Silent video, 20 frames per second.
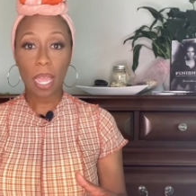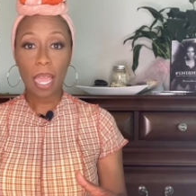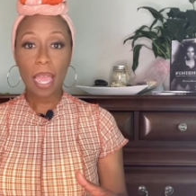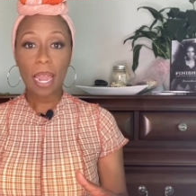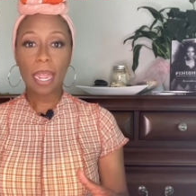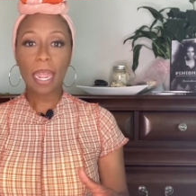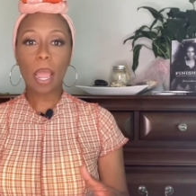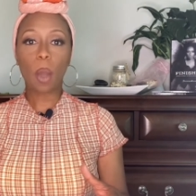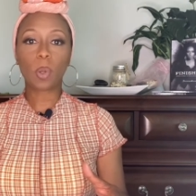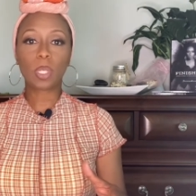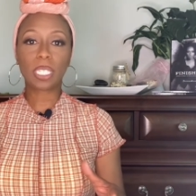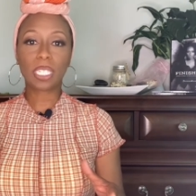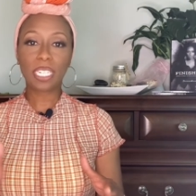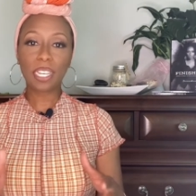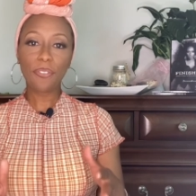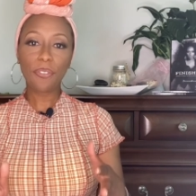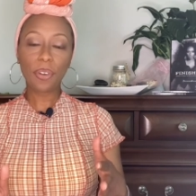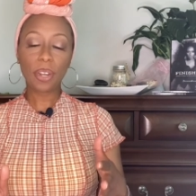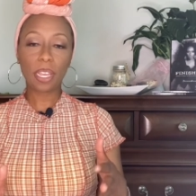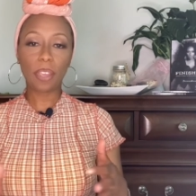Now, it's
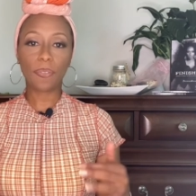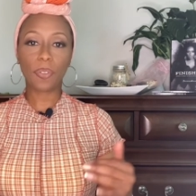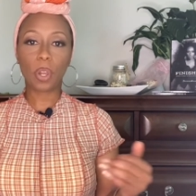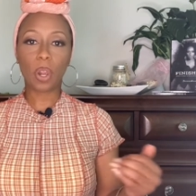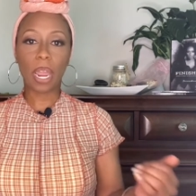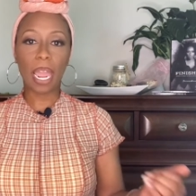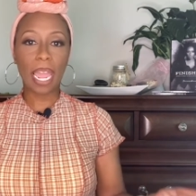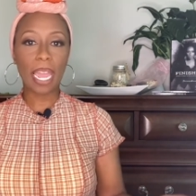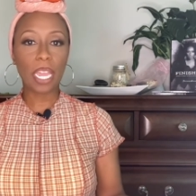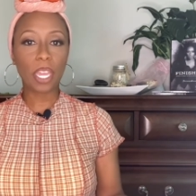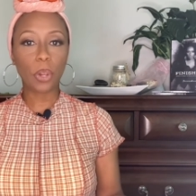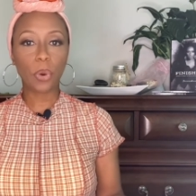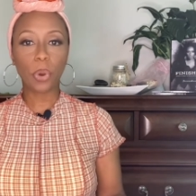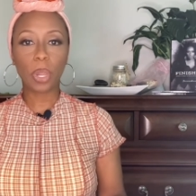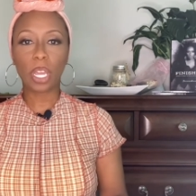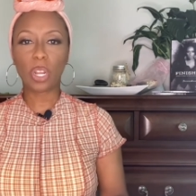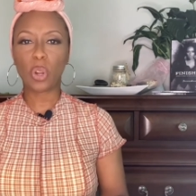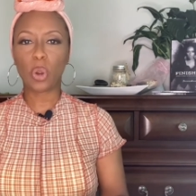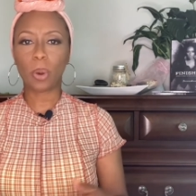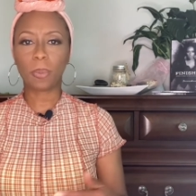different if you're angry
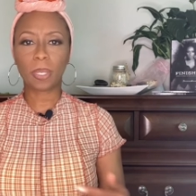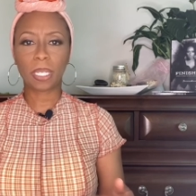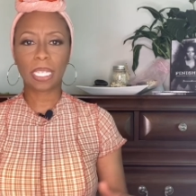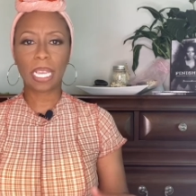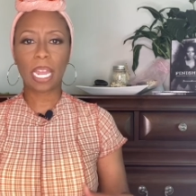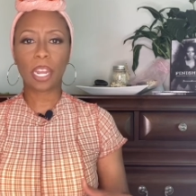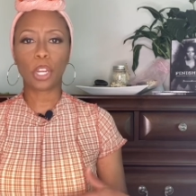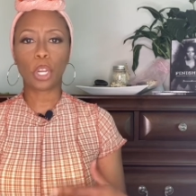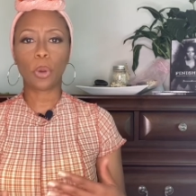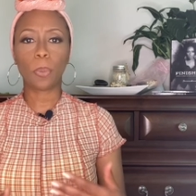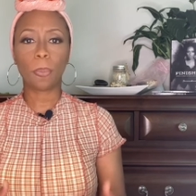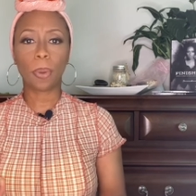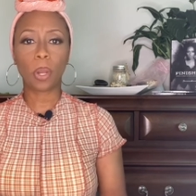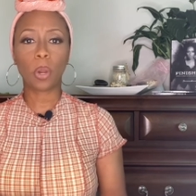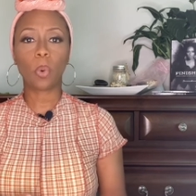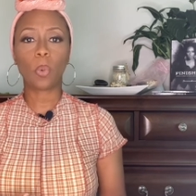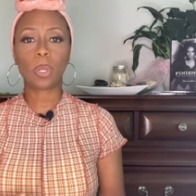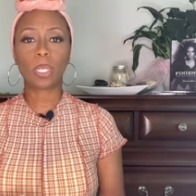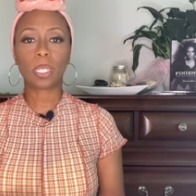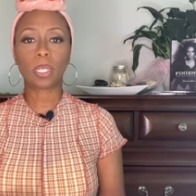and you're upset and you're bitter
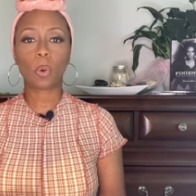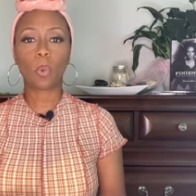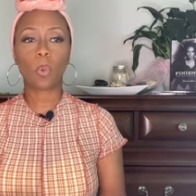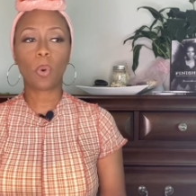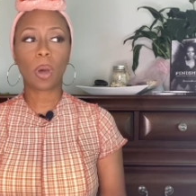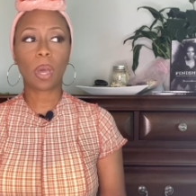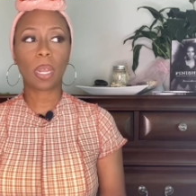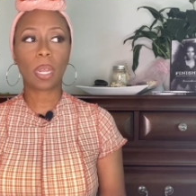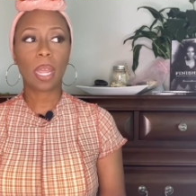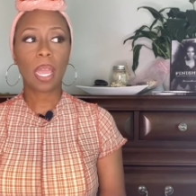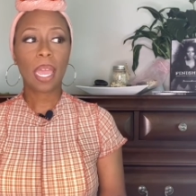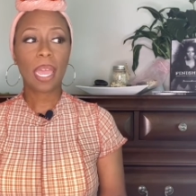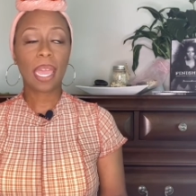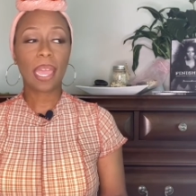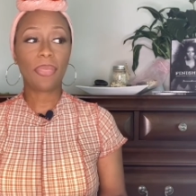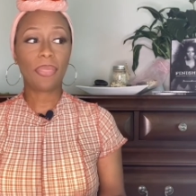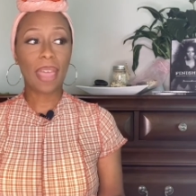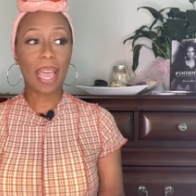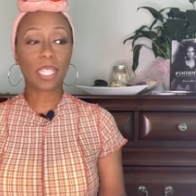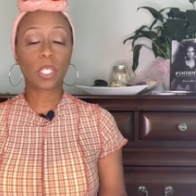with someone,
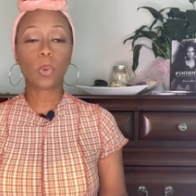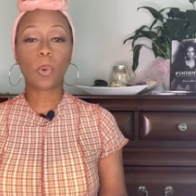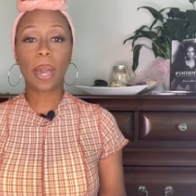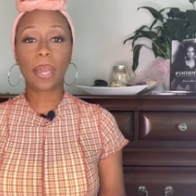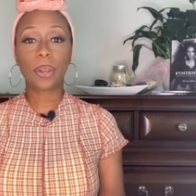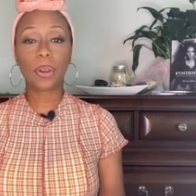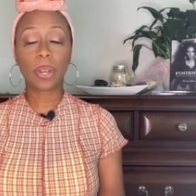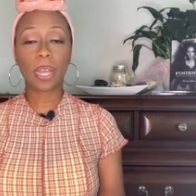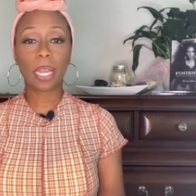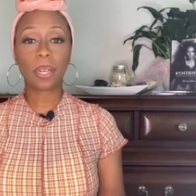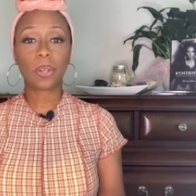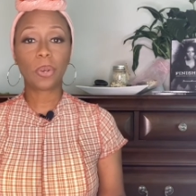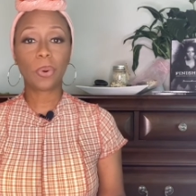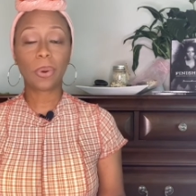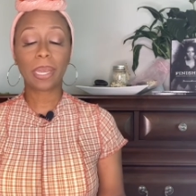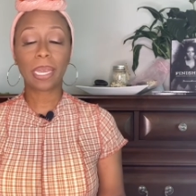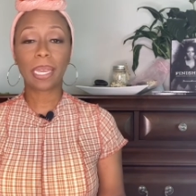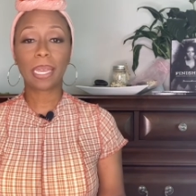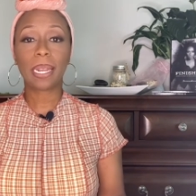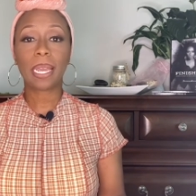and that's why you're not
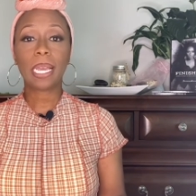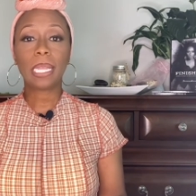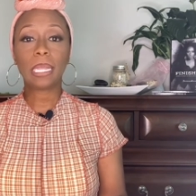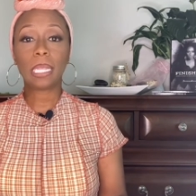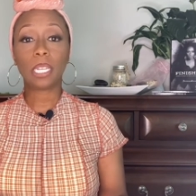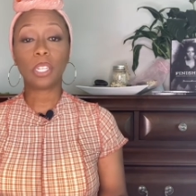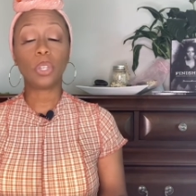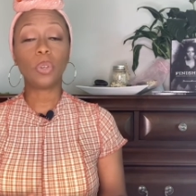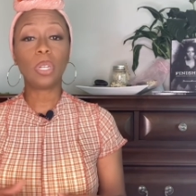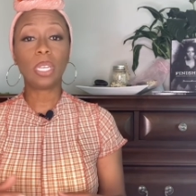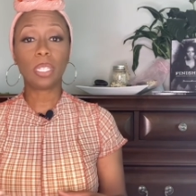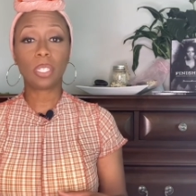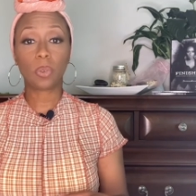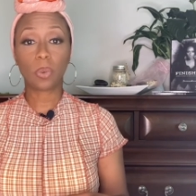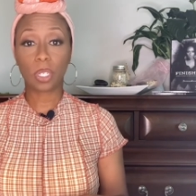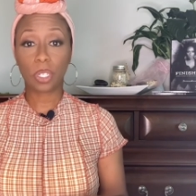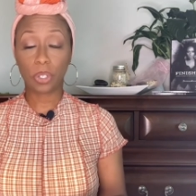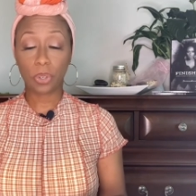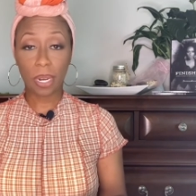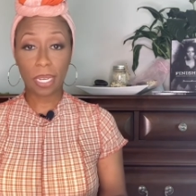doing it, then you need to
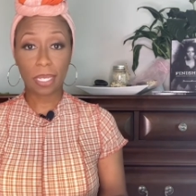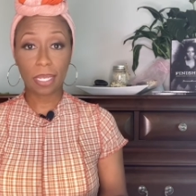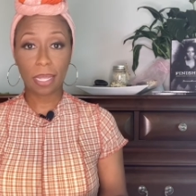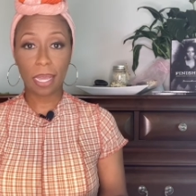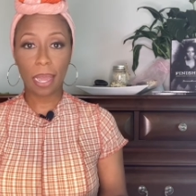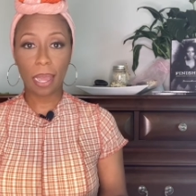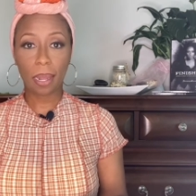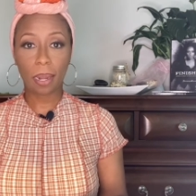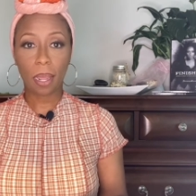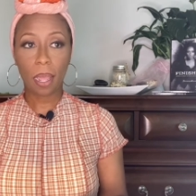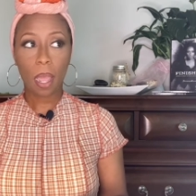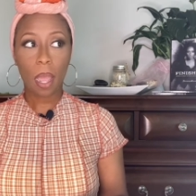address that.